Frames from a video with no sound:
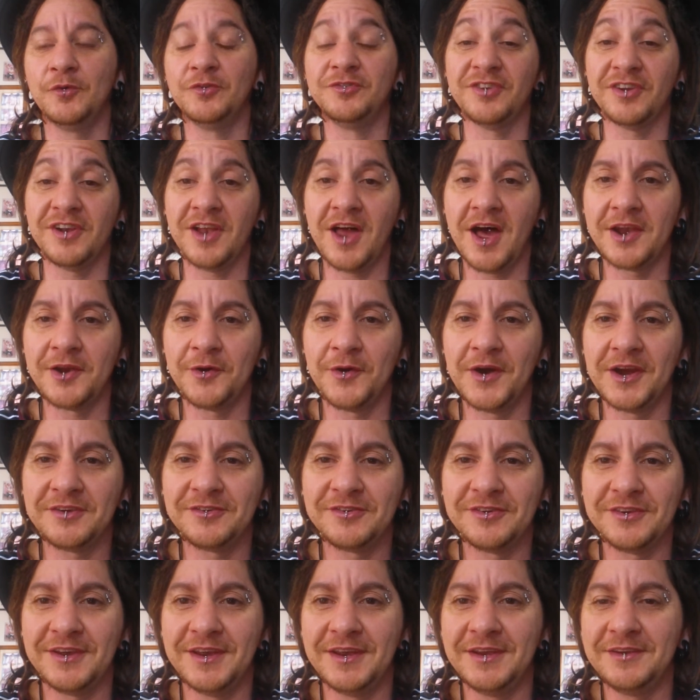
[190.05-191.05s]
or gelato
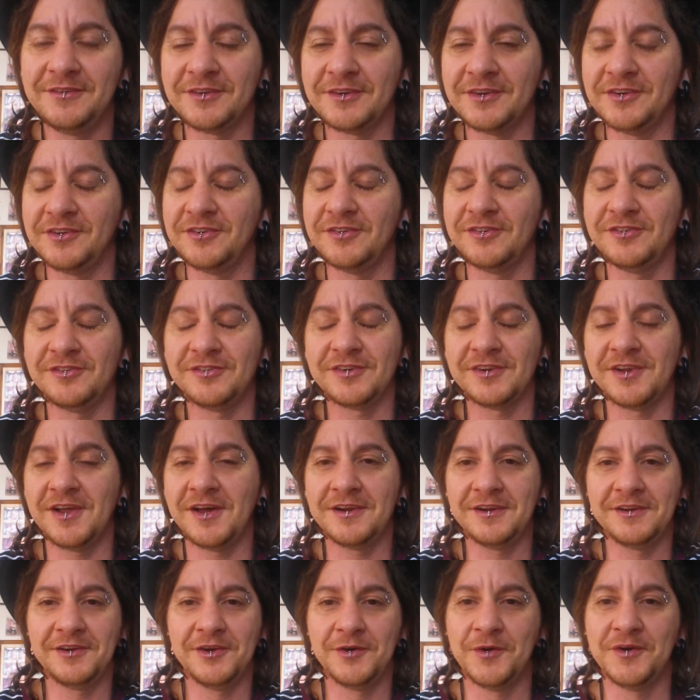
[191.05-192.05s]
actually, delicious
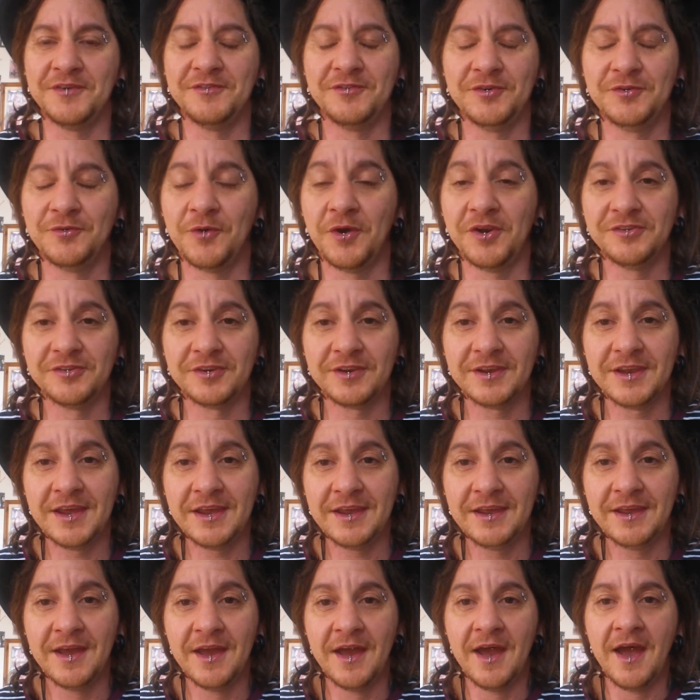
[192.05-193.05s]
gelato over in
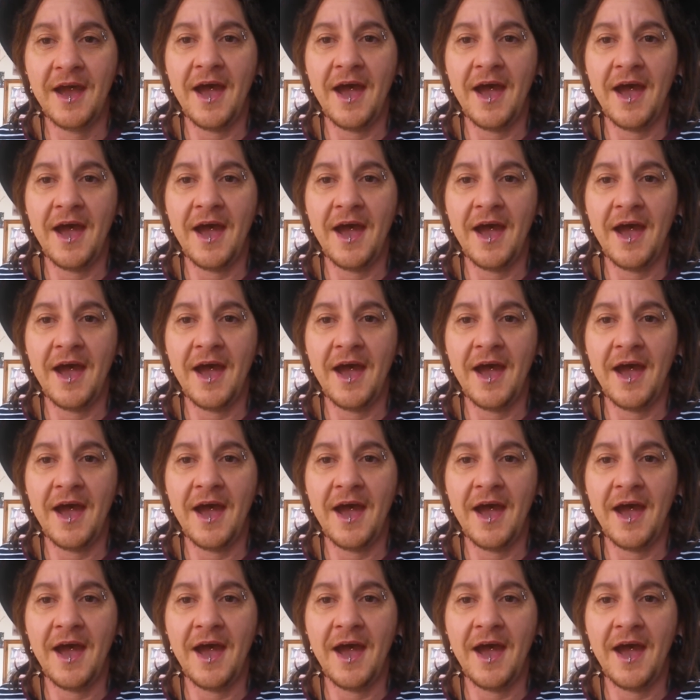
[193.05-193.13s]
Rosalie.